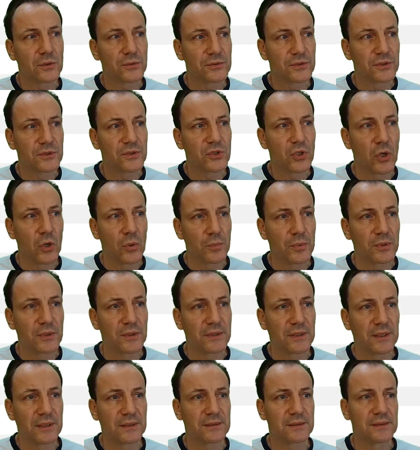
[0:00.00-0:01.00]
the job
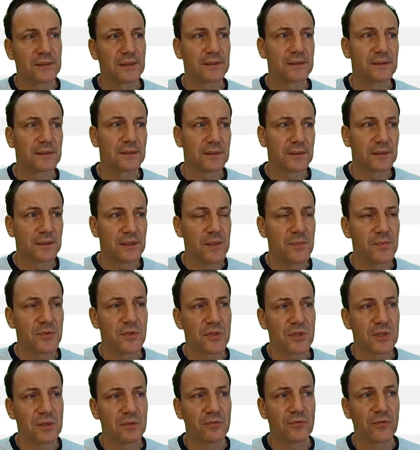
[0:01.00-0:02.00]
that keeps
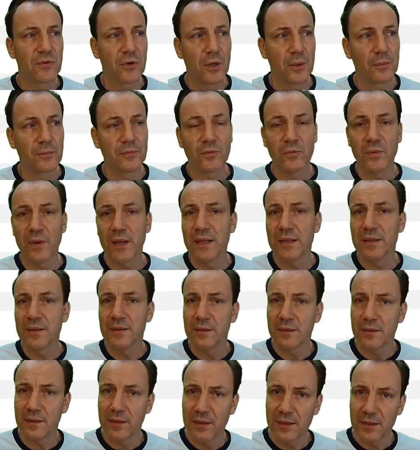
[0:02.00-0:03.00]
us informed
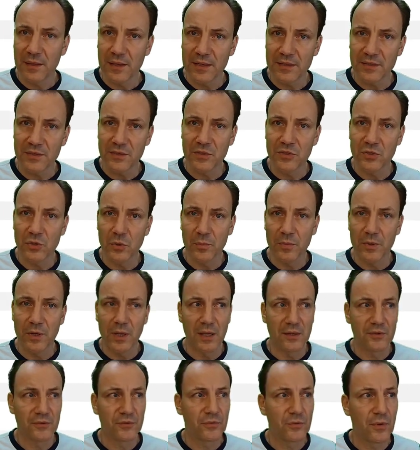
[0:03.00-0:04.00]
when has the job
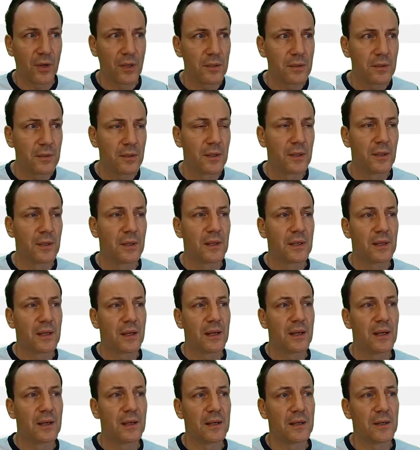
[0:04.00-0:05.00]
last run
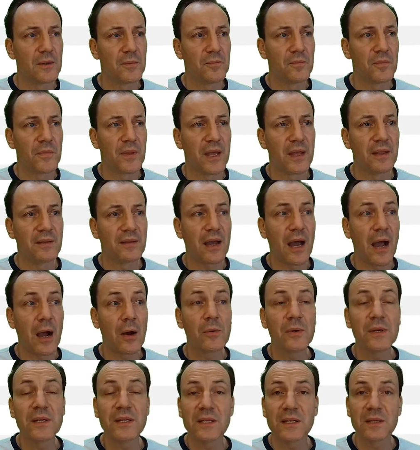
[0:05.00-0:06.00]
and
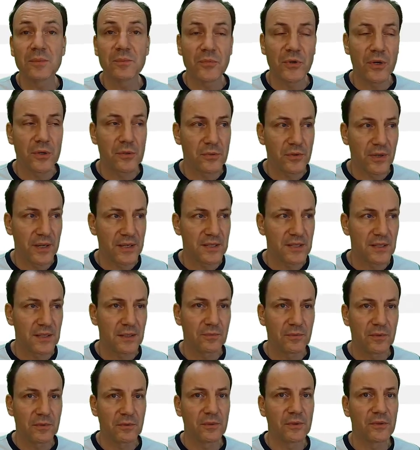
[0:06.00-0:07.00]
how is it
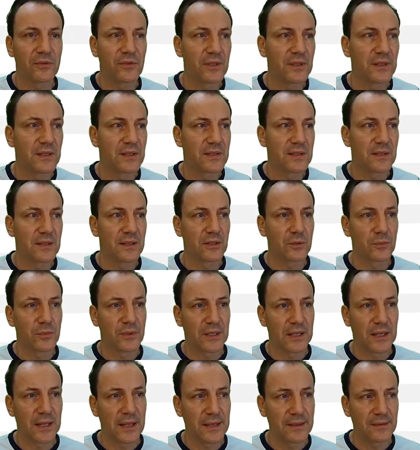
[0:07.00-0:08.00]
progressing. We will see this a little
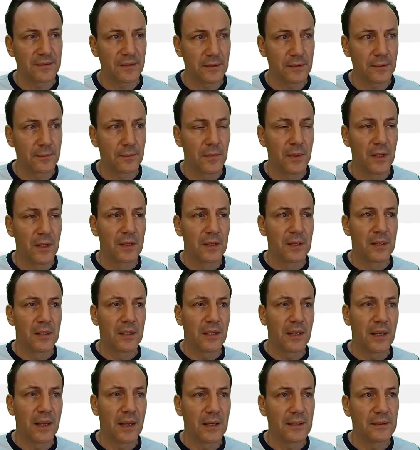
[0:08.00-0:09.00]
bit later.
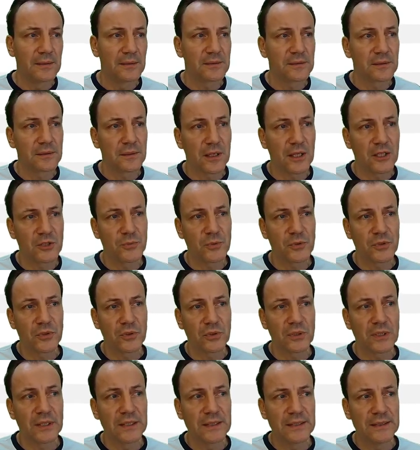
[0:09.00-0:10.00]
And last but
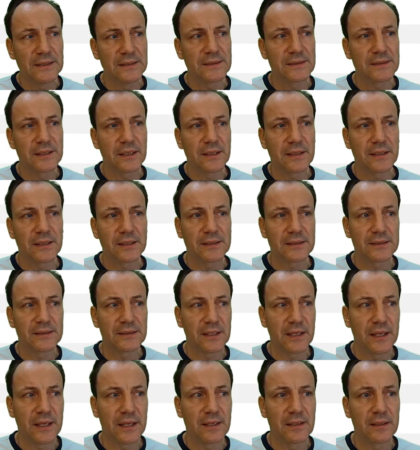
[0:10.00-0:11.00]
not least, I can
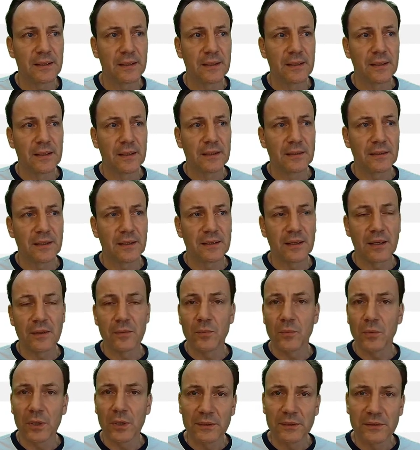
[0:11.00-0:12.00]
say that I
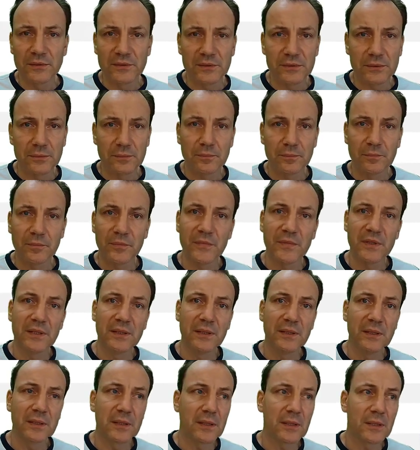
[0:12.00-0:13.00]
want
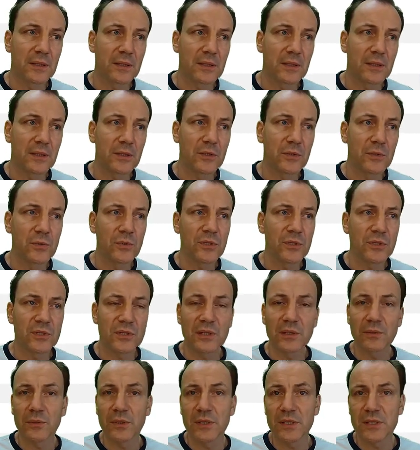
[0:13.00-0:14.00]
the user
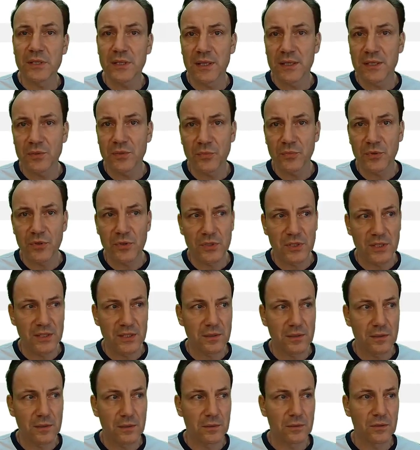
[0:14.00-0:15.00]
synchronization
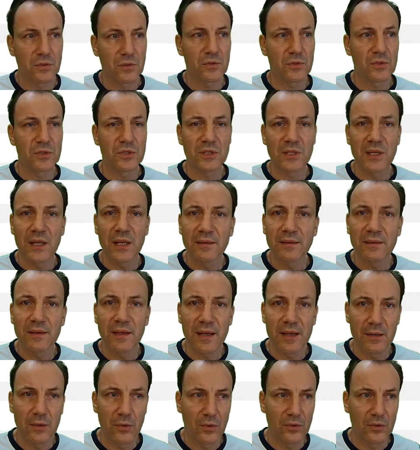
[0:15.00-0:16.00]
processor to
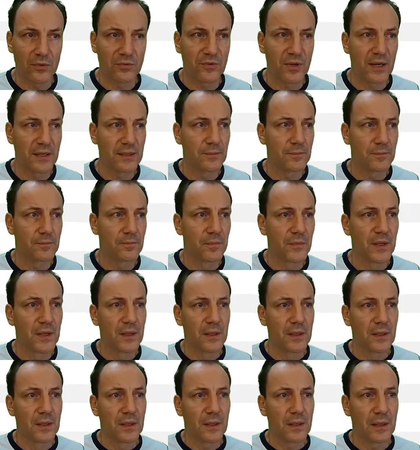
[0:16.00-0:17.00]
send a log file
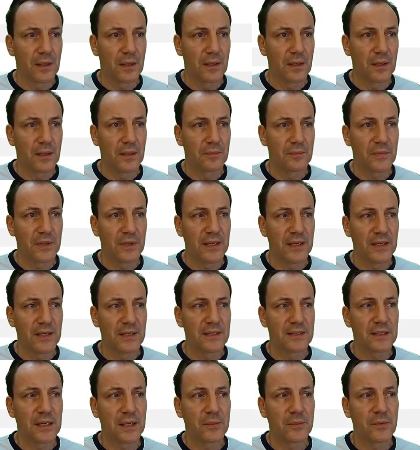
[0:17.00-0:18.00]

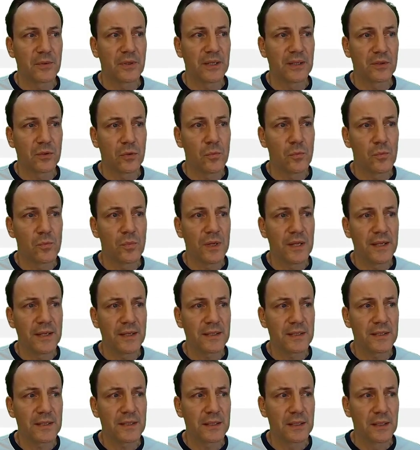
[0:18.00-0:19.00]
each time when it
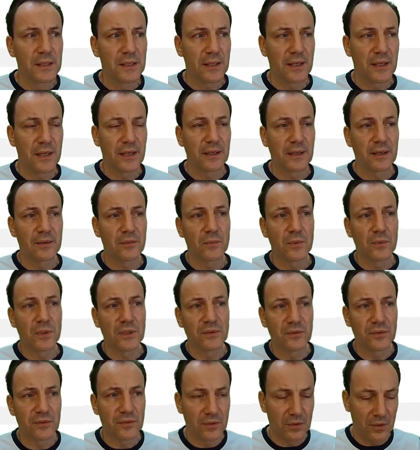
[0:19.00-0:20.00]
completes, and I
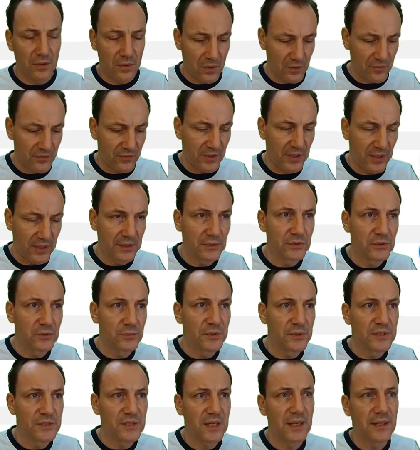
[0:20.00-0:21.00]
want the log file to
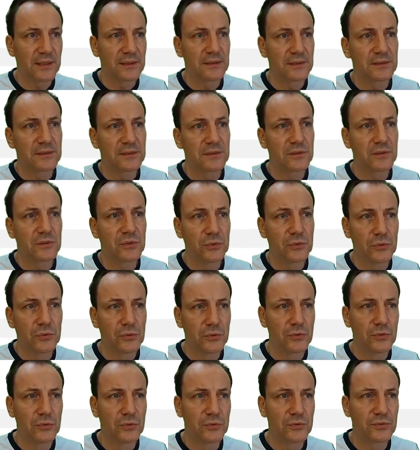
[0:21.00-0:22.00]
be sent
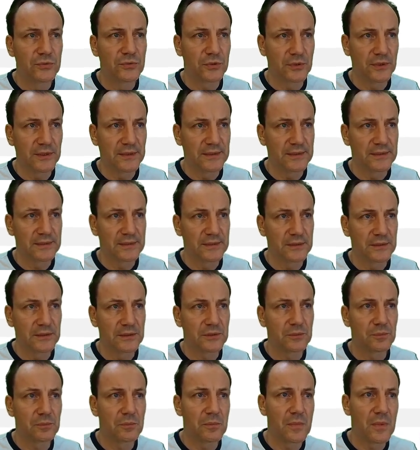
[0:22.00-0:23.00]
to, for
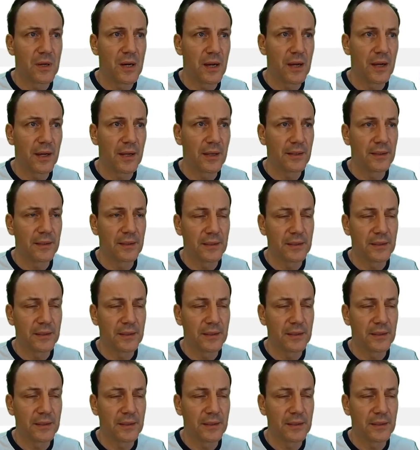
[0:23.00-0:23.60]
instance, my